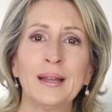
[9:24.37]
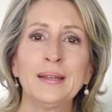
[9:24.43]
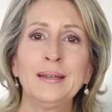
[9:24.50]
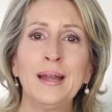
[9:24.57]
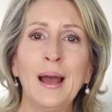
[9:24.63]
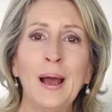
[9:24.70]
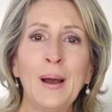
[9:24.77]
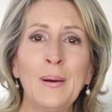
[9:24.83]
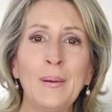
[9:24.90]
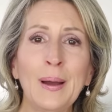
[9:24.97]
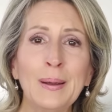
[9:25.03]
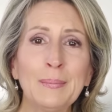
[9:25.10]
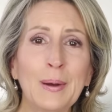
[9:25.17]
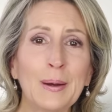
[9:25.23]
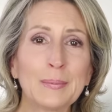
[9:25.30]
Now
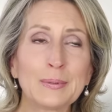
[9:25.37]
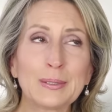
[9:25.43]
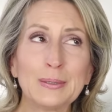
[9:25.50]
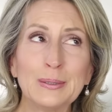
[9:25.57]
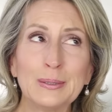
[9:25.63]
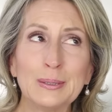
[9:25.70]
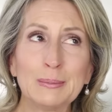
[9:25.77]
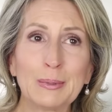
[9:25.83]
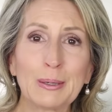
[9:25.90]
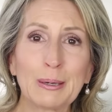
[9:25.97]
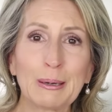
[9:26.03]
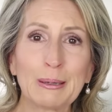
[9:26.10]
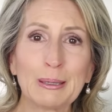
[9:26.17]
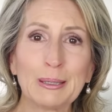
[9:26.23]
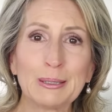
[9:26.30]
I'm up to
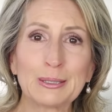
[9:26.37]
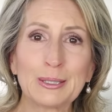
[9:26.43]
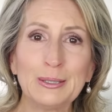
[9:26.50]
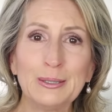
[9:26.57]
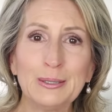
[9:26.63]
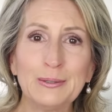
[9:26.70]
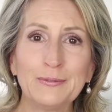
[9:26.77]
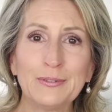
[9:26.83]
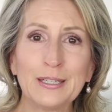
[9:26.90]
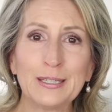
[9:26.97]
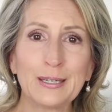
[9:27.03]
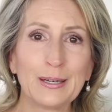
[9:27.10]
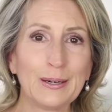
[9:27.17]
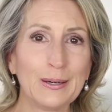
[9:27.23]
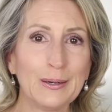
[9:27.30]
more than two
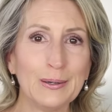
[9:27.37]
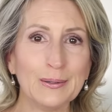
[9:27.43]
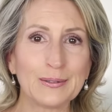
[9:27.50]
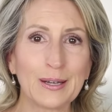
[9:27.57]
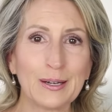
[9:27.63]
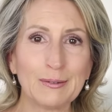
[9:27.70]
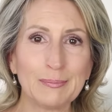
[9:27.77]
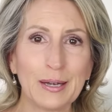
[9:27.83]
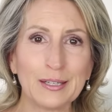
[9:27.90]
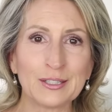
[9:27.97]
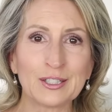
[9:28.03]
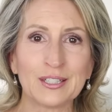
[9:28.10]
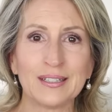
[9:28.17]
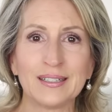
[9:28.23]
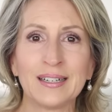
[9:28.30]
videos I've
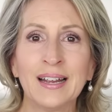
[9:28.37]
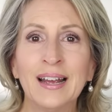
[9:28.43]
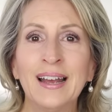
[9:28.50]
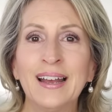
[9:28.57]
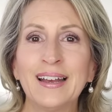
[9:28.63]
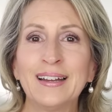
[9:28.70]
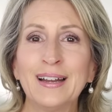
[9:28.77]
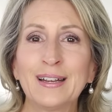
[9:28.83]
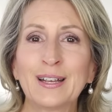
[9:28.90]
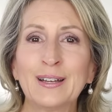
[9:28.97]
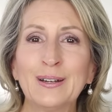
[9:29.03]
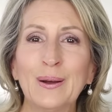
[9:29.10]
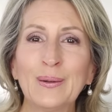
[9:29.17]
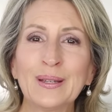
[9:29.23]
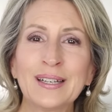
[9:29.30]
mentioned, and I
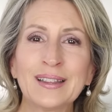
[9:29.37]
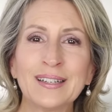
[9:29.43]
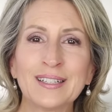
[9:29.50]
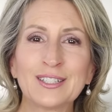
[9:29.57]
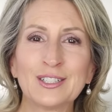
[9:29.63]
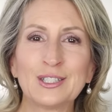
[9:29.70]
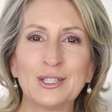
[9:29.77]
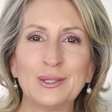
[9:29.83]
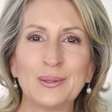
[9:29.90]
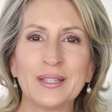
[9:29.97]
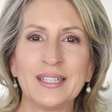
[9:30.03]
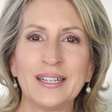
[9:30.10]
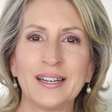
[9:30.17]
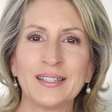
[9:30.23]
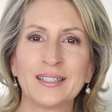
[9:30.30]
can only link to two
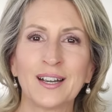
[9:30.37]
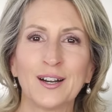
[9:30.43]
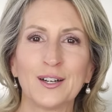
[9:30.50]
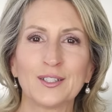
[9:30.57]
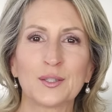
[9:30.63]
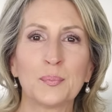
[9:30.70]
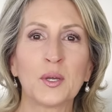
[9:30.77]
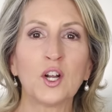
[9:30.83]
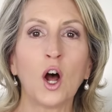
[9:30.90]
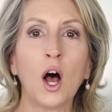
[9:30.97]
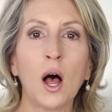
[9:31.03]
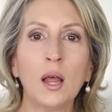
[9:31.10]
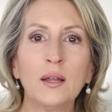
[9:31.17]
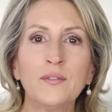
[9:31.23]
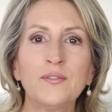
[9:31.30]
in the end cards, but
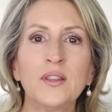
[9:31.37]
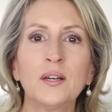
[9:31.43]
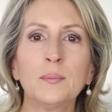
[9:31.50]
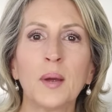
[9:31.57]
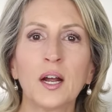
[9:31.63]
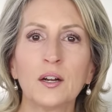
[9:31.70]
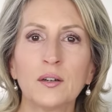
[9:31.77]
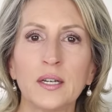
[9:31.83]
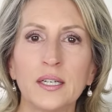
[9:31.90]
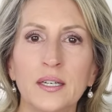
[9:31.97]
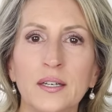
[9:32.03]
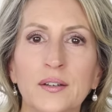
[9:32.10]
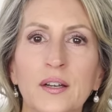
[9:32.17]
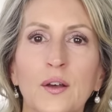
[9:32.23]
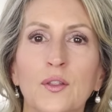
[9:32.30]
all of them are
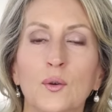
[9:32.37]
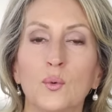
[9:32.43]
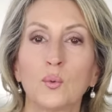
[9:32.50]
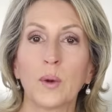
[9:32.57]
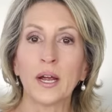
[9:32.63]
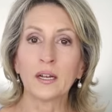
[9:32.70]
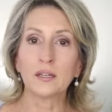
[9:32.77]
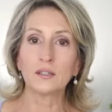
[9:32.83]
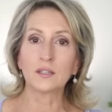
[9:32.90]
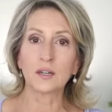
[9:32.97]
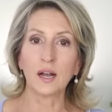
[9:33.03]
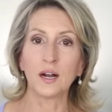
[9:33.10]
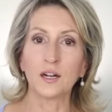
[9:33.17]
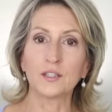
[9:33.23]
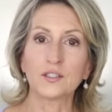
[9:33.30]
in the regular
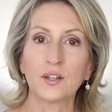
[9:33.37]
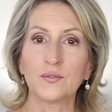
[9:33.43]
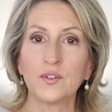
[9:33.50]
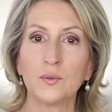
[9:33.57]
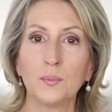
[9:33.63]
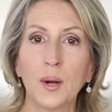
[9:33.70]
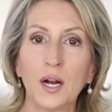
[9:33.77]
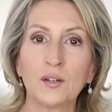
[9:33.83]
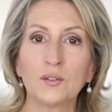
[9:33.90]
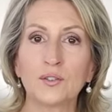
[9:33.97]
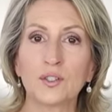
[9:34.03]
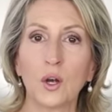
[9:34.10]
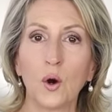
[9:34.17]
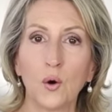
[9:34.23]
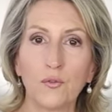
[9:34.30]
cards if you
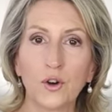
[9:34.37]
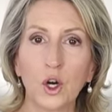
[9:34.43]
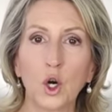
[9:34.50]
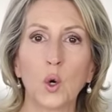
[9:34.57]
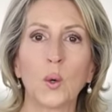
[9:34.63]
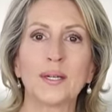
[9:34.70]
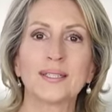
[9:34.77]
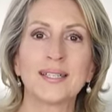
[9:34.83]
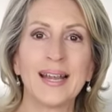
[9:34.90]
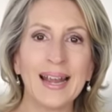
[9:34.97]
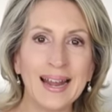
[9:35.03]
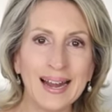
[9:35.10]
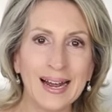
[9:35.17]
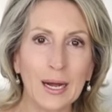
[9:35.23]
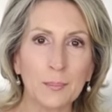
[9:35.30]
mouse over or
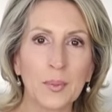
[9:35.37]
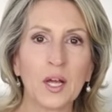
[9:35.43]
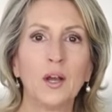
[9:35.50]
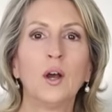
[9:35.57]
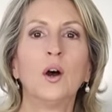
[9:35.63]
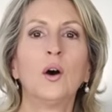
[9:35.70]
tap